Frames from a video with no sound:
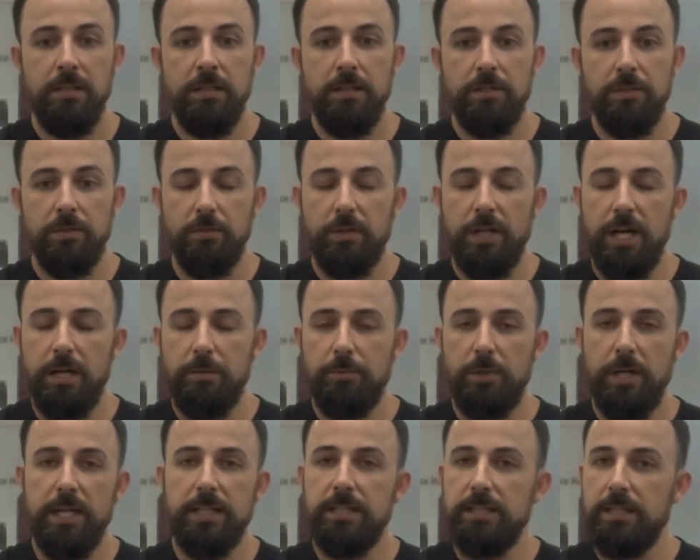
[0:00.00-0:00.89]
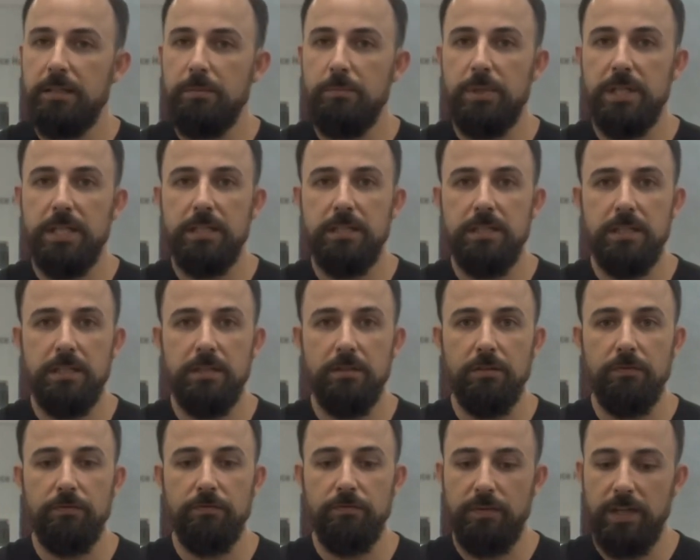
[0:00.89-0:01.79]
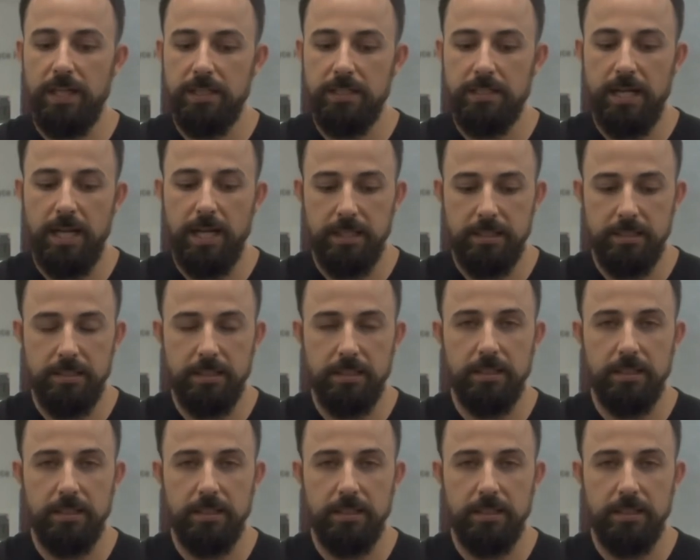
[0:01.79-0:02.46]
So chiropractic and PT are fantastic